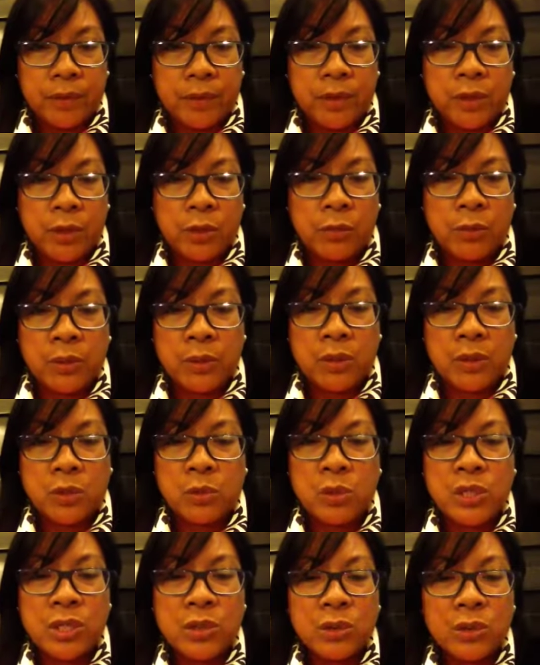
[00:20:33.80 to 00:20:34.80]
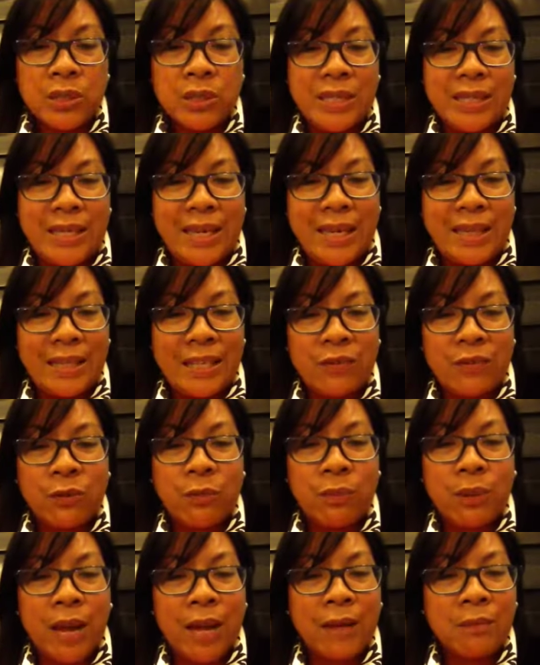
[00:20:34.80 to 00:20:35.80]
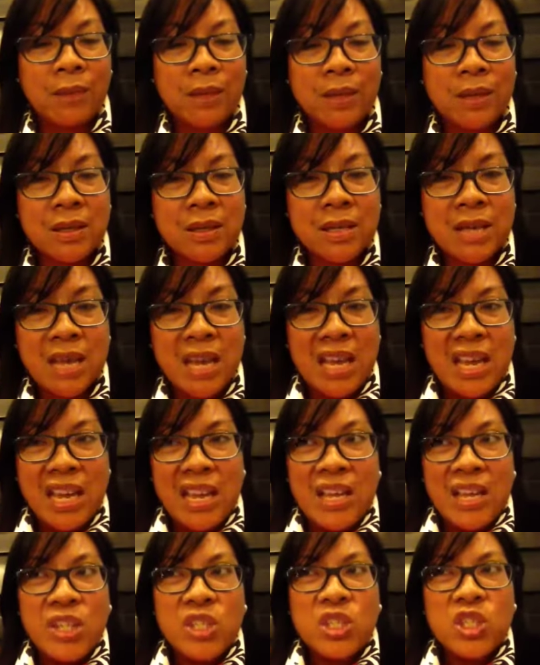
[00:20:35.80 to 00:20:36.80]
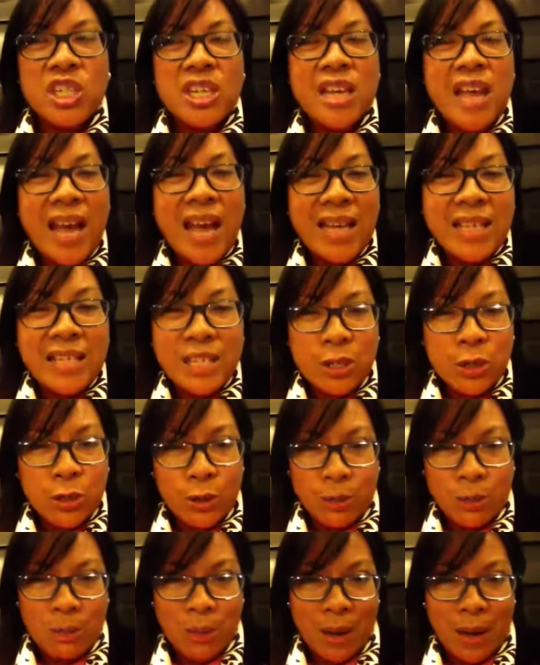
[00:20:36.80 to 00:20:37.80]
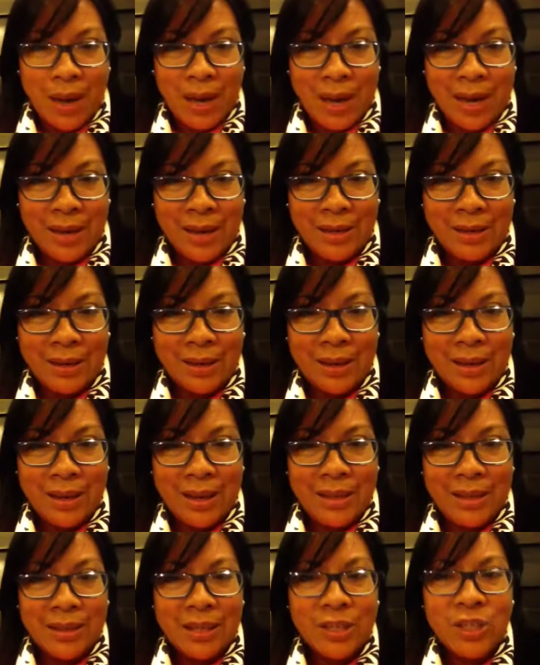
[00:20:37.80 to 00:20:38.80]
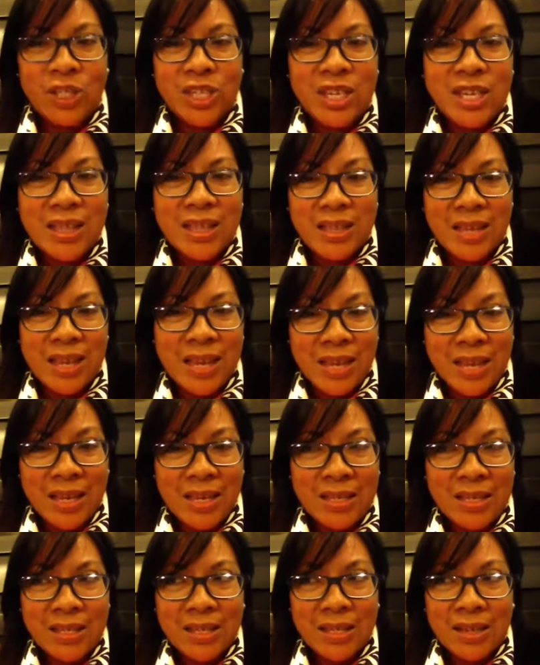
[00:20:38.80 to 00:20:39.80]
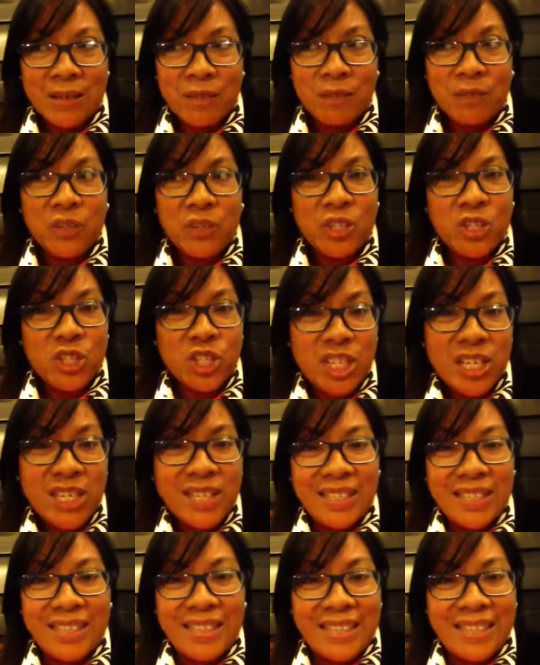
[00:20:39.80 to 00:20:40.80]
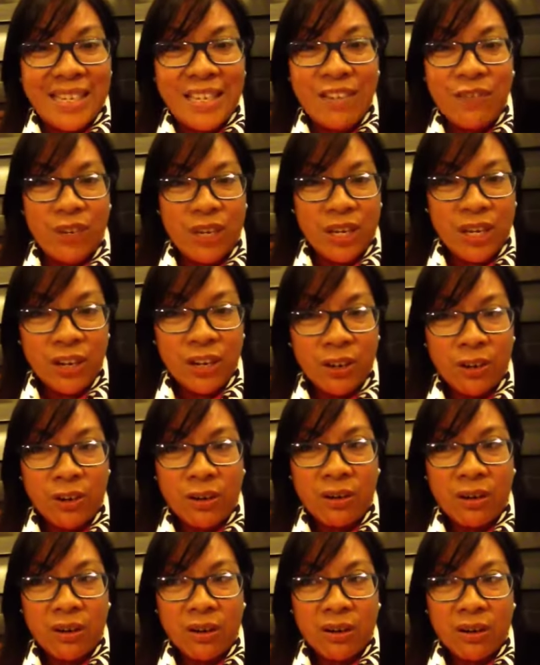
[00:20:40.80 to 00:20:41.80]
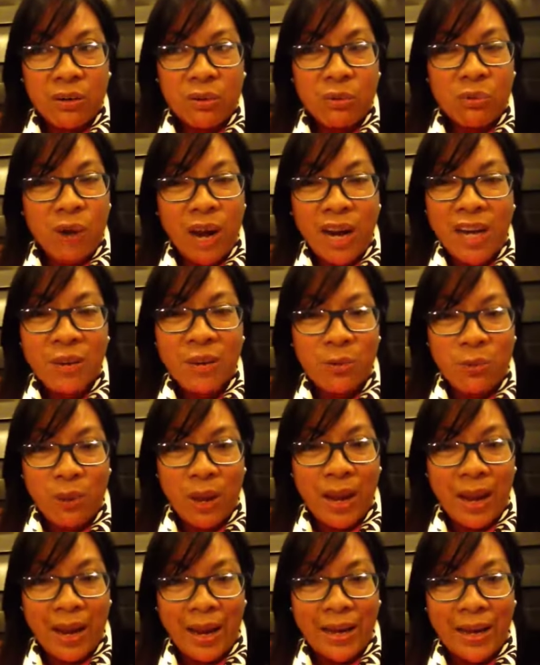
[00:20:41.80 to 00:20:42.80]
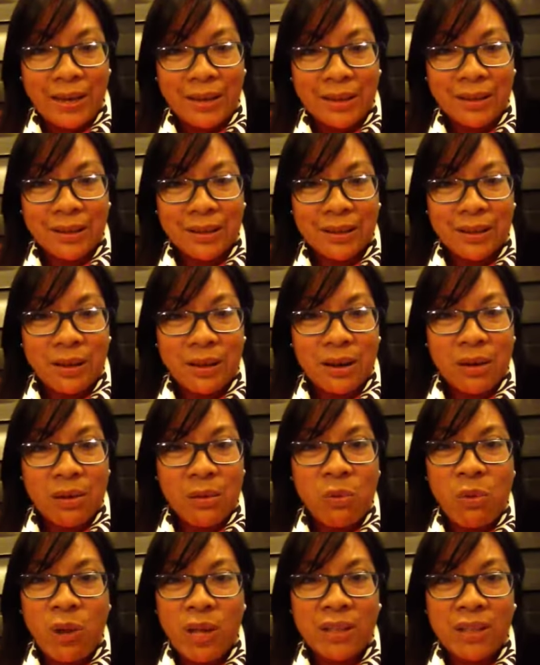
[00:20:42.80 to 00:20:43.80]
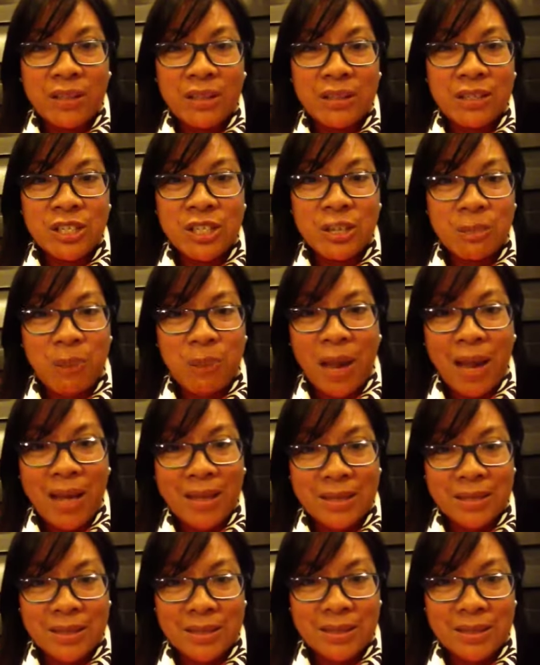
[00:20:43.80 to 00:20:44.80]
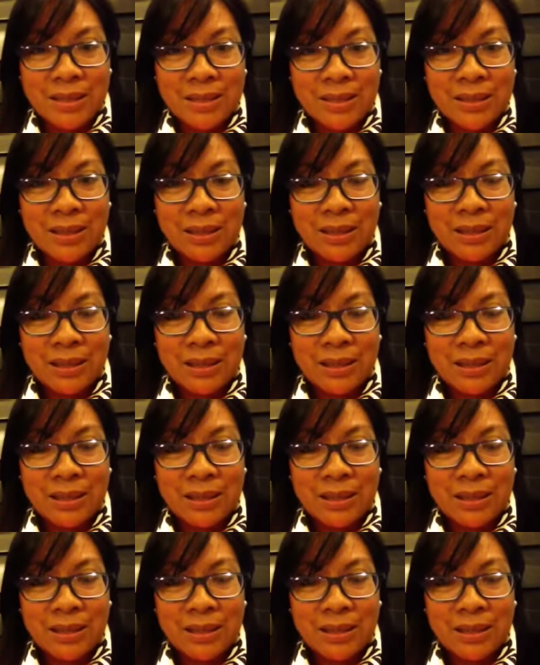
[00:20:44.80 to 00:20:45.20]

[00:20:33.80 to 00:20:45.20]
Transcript: Because we certainly can't leave her blind, because she has in her mind that she thinks that she could leave here right away when she passes.